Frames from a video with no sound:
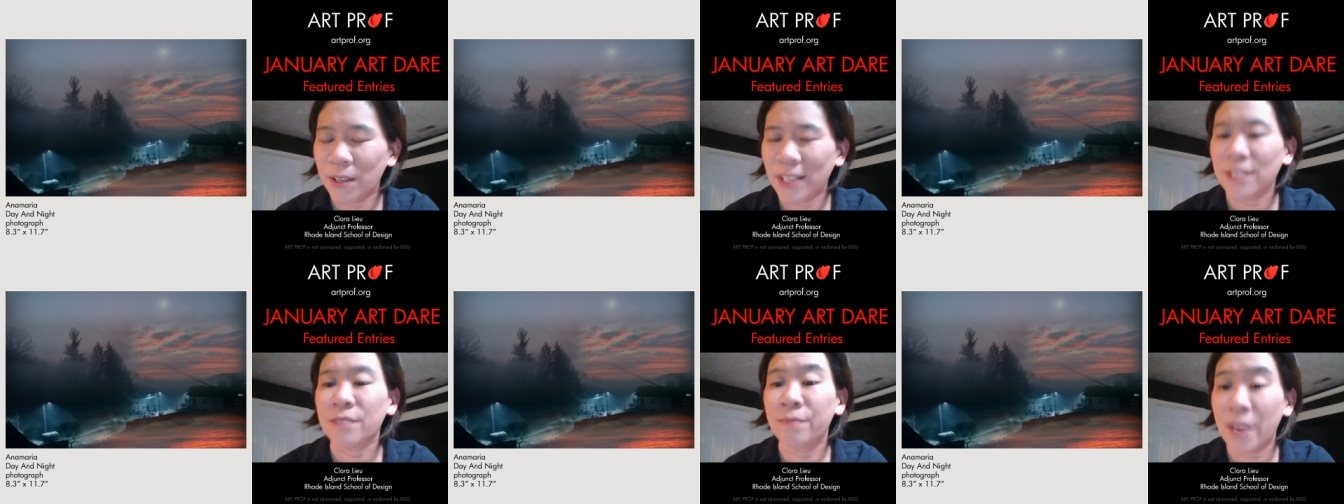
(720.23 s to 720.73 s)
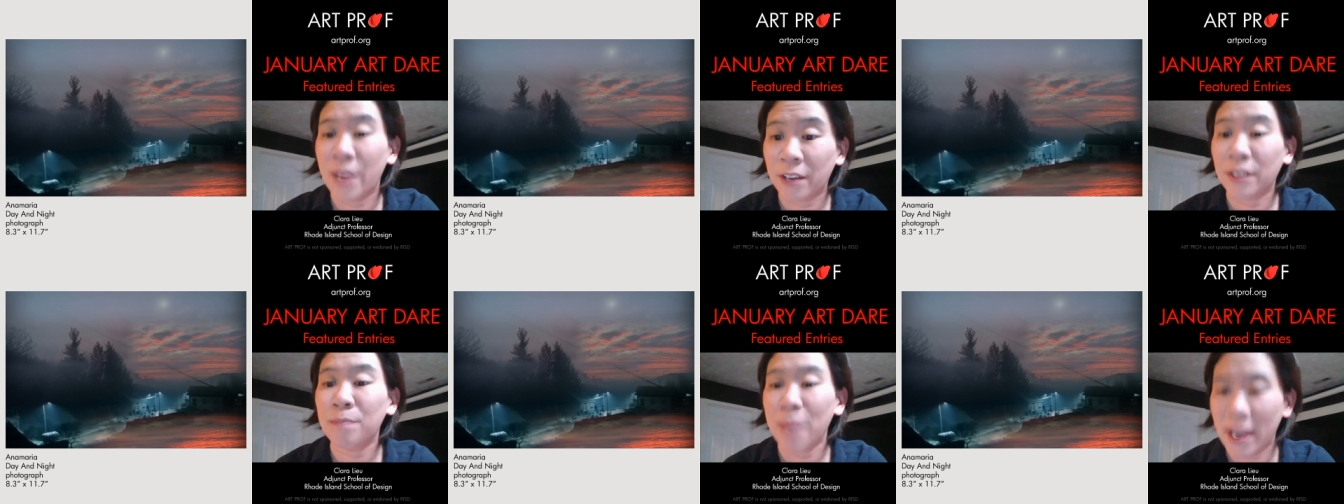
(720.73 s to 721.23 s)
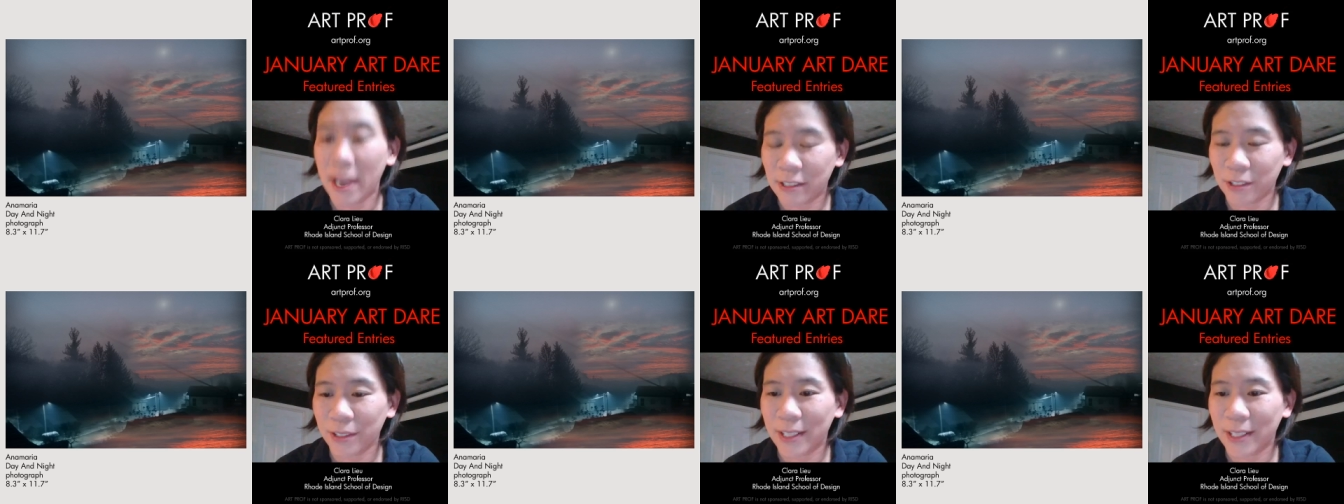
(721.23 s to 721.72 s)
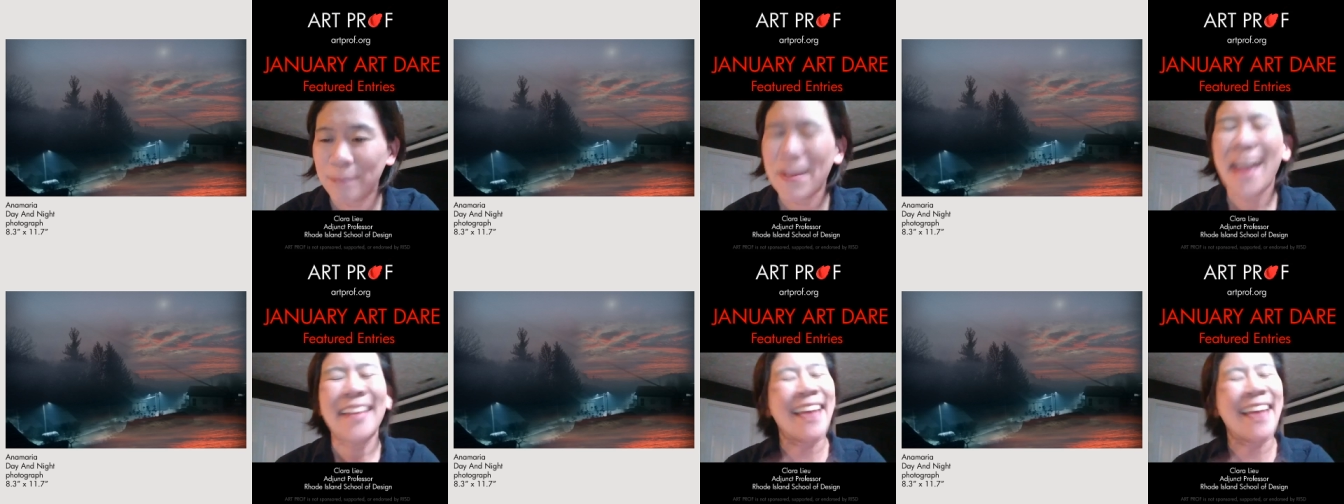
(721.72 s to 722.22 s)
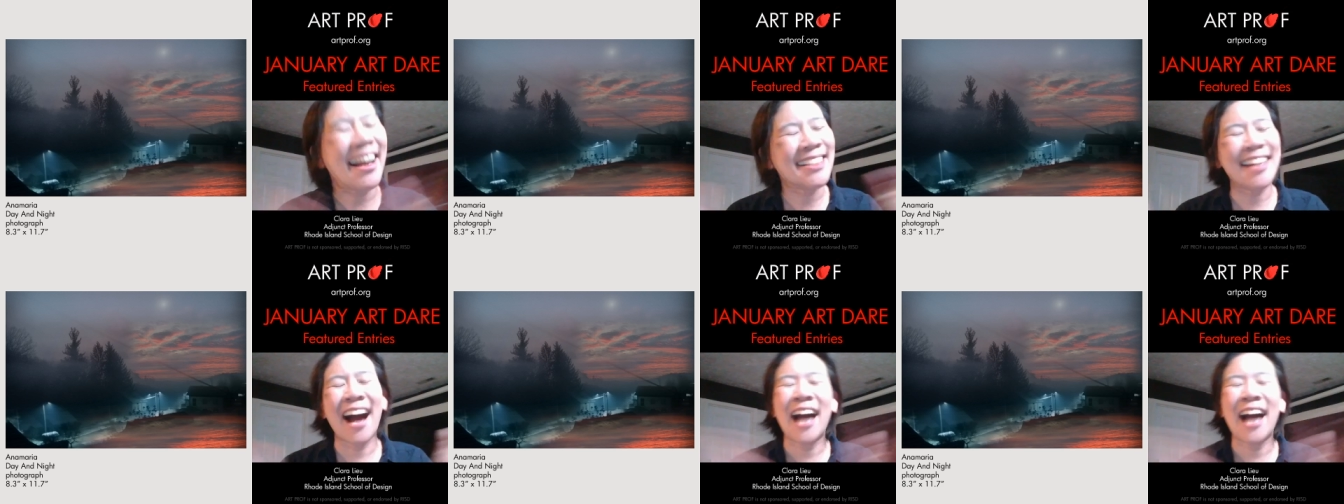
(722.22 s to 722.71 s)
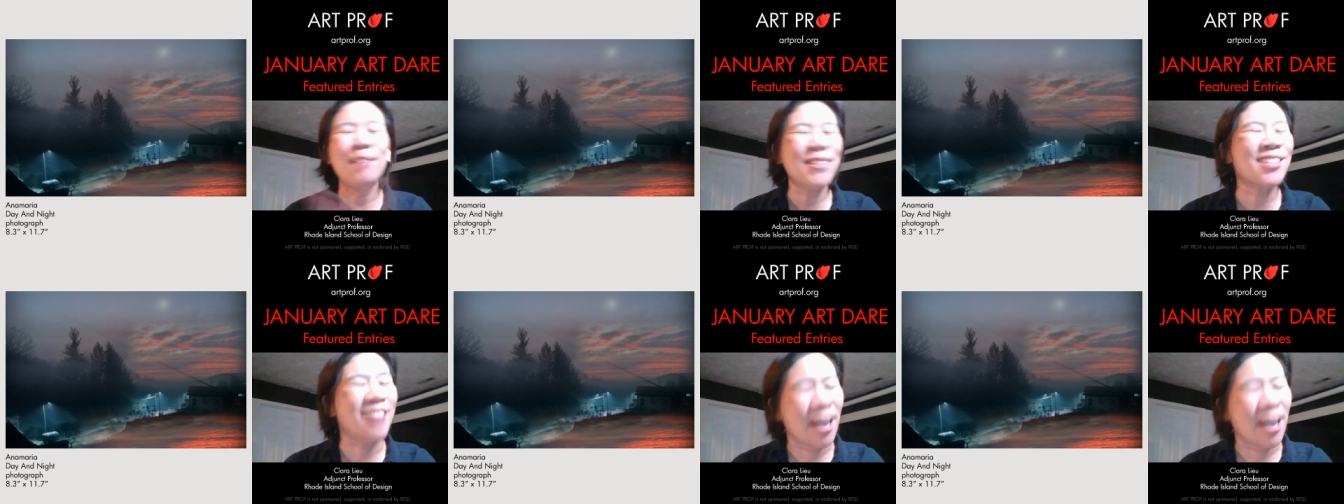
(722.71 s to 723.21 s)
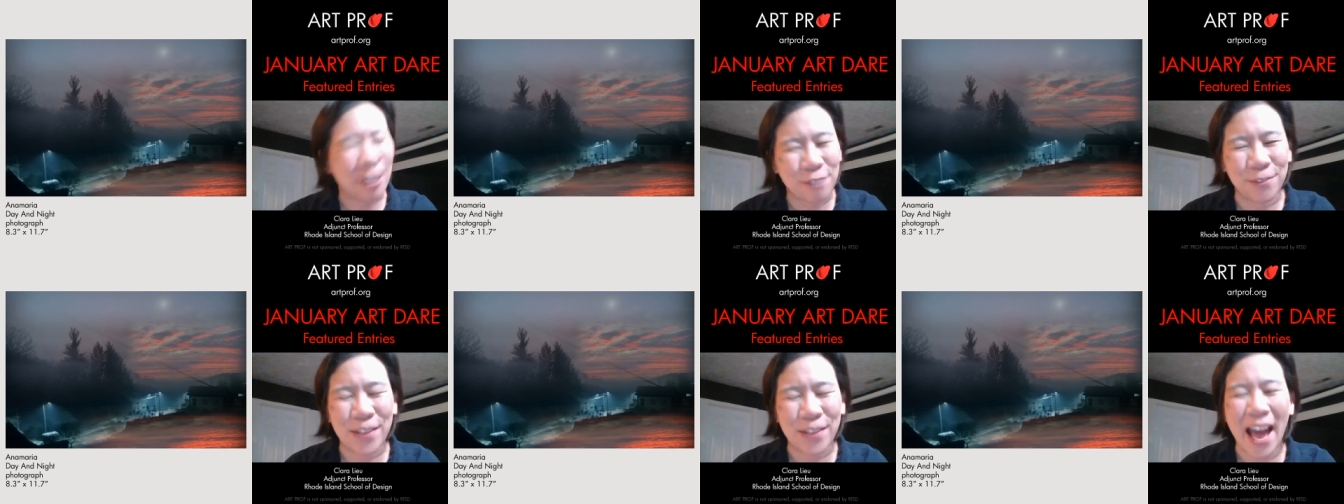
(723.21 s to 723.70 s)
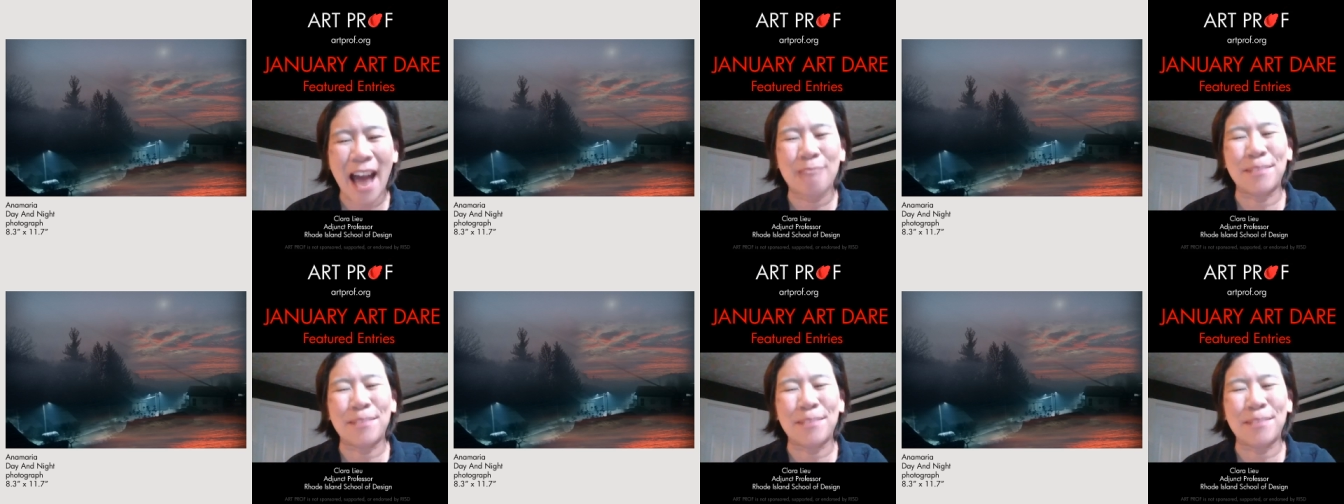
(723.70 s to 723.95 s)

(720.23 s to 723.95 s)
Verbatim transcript: it is very painterly. Yeah, see, I'm a sucker for that